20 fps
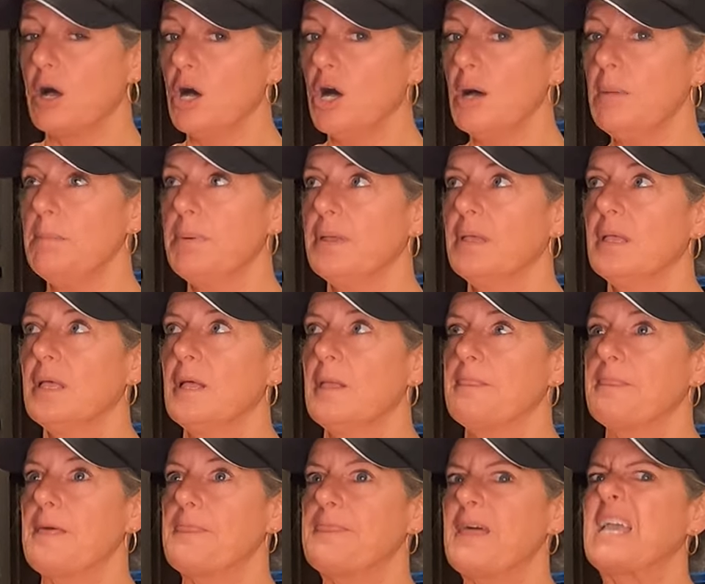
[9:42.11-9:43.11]
up
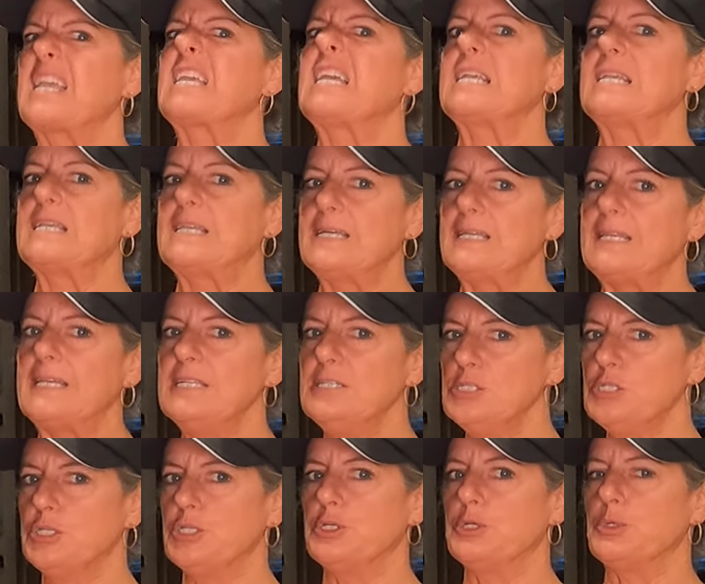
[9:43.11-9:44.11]
that they can get
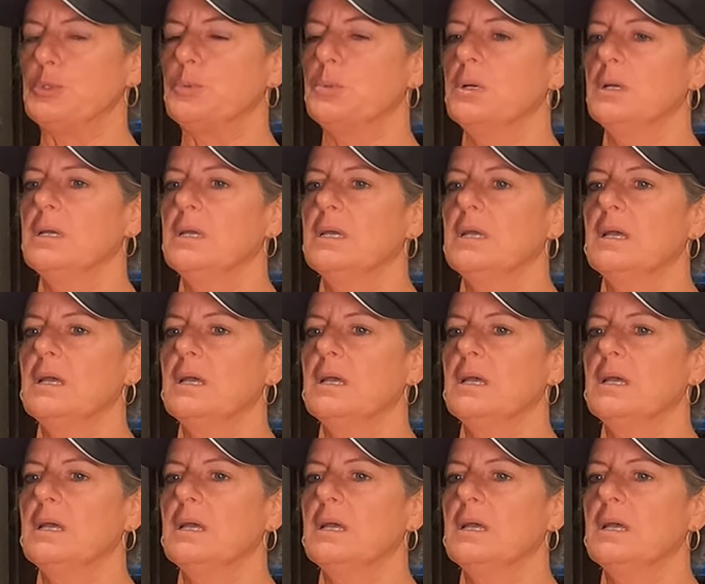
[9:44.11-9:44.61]
into